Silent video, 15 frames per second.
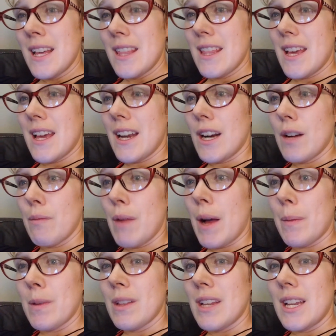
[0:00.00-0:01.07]
that are
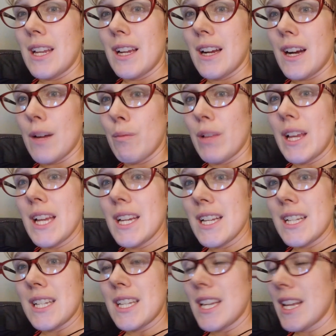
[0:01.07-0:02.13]
populating our
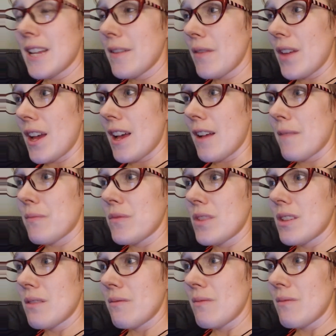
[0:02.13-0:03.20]
planet. Um,